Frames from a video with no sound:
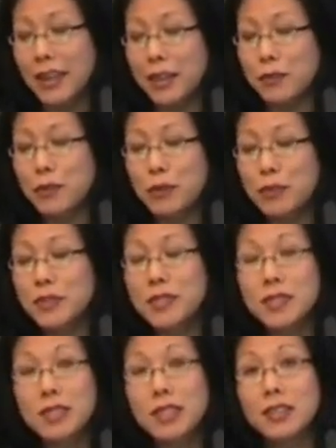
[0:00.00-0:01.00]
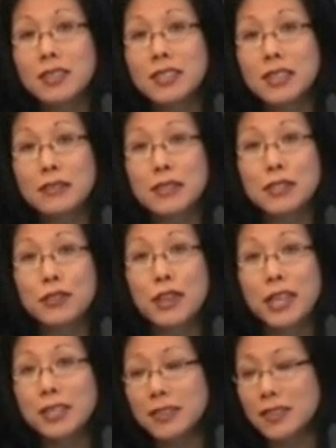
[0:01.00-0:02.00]
and we were positioning ourselves as
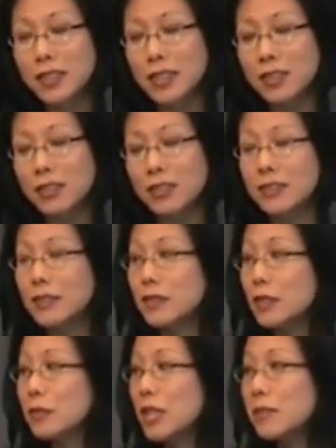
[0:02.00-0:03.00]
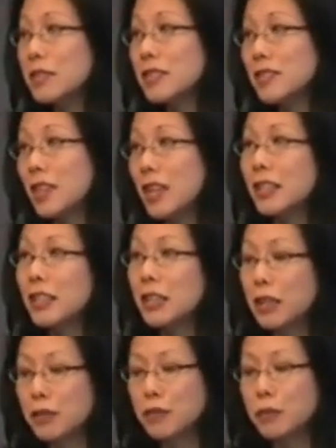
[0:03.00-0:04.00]
translators of sometimes
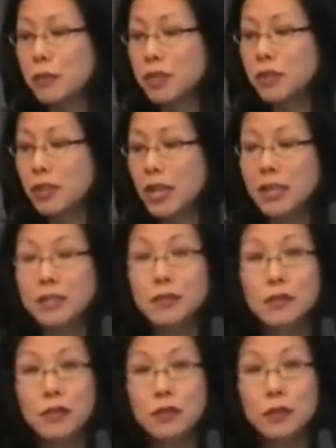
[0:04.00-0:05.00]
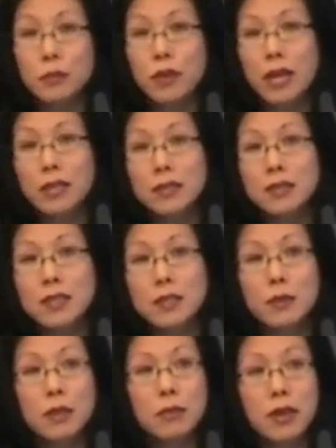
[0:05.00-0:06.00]
exotic and unfamiliar kinds of social
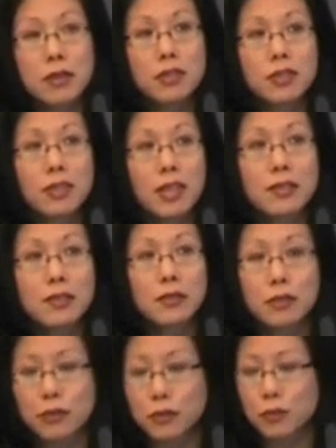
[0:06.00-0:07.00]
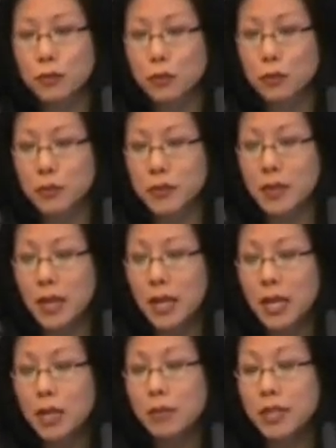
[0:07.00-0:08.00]
practices by marginalized social groups.
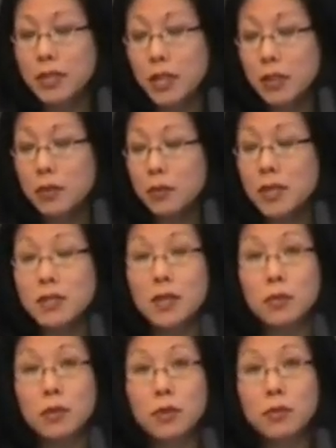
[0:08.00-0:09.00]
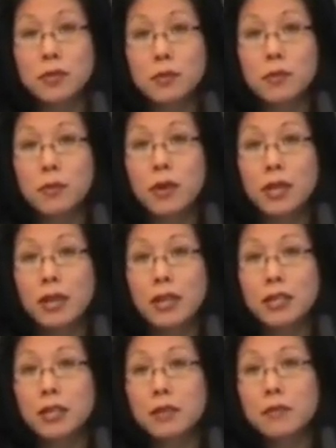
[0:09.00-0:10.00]
But in other ways, our work was quite
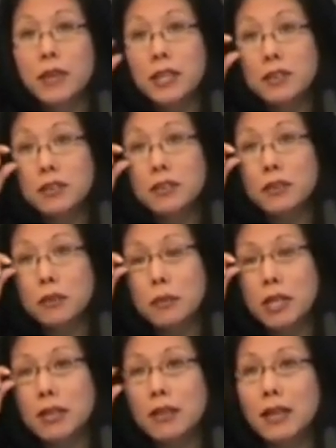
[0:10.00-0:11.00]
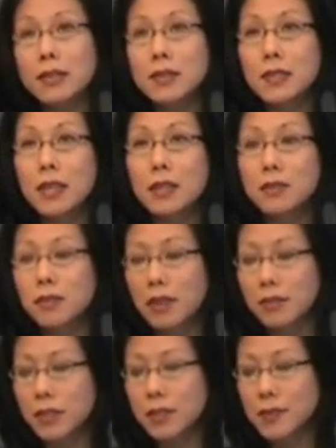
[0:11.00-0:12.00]
unconventional by classic
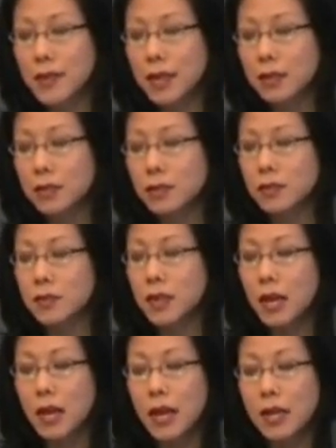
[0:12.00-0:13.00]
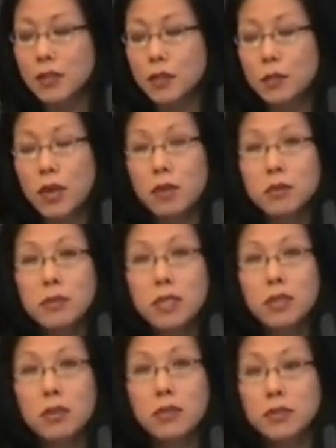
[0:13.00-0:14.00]
ethnographic standards. As you
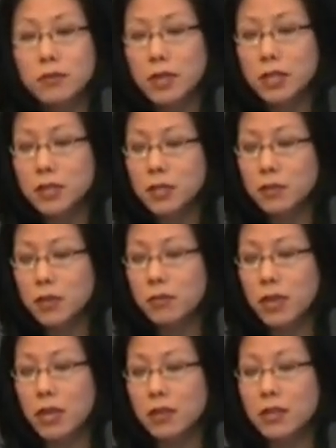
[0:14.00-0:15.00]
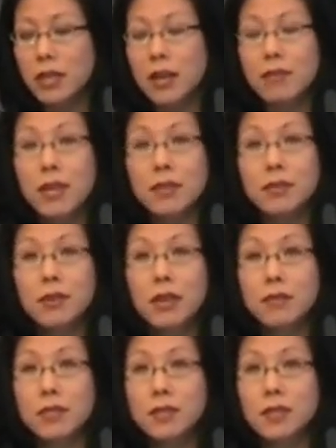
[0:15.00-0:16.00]
probably know, it's relatively rare to have
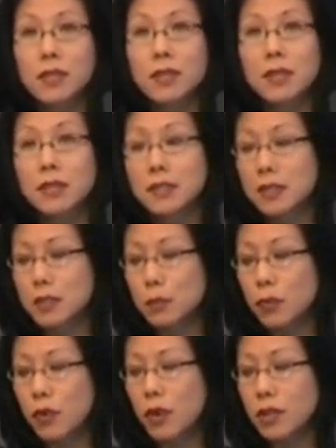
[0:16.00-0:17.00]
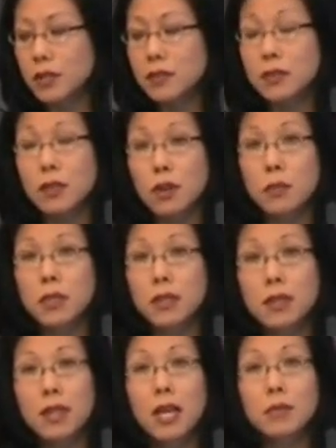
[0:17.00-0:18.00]
ethnographic study that's this broad in scope
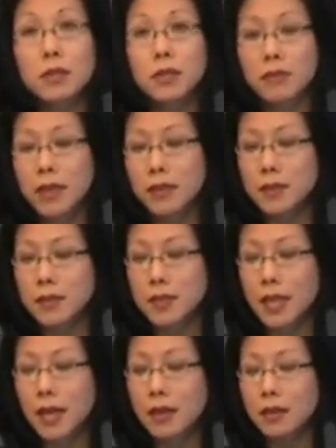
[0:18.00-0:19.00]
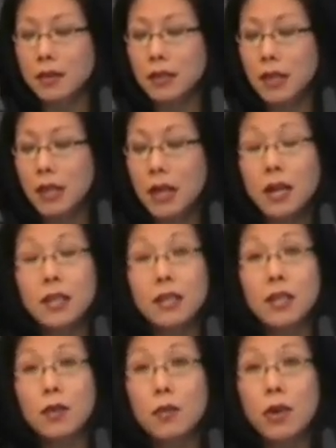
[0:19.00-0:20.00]
and collaborative at this scale.
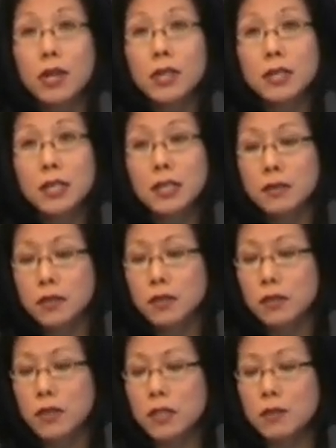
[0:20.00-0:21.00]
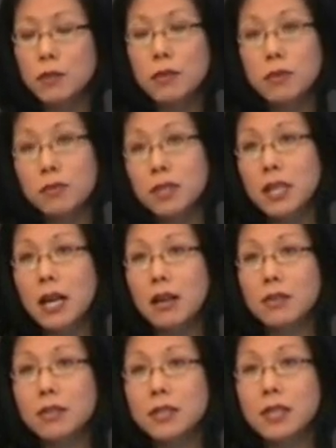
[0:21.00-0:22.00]
Unlike quantitative surveys, we weren't really
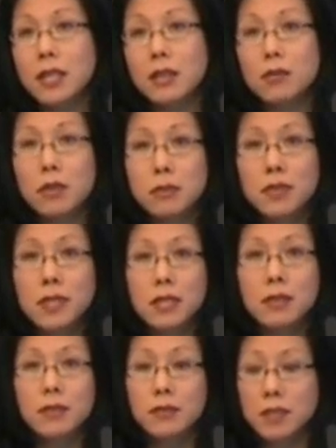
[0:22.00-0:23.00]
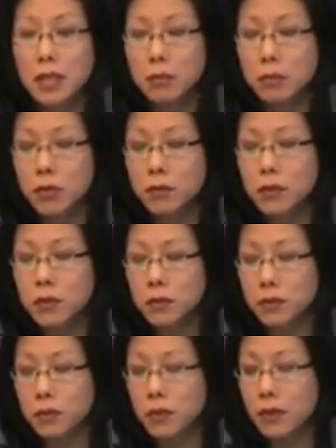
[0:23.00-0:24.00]
out to get a representative sample of
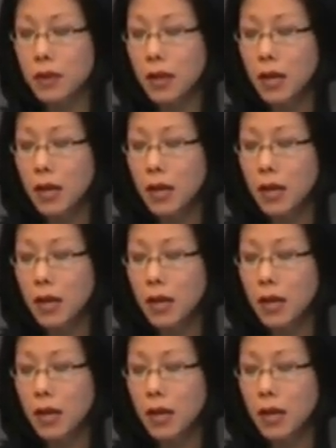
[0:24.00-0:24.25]
youth,